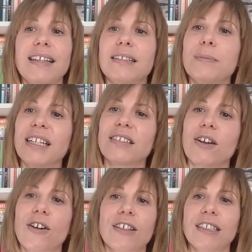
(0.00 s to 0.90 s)
This makes
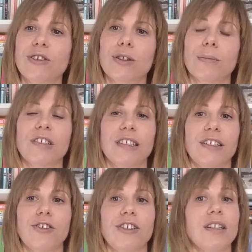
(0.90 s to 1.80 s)
art
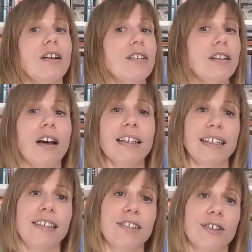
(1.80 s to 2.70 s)
interpretation a lot
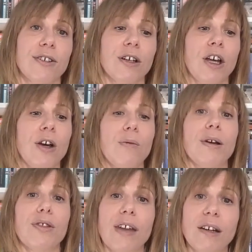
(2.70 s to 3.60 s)
easier
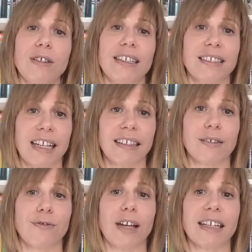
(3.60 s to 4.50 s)
without
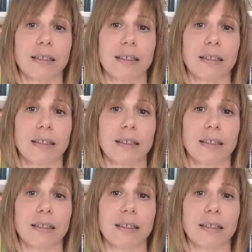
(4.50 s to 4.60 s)
excessive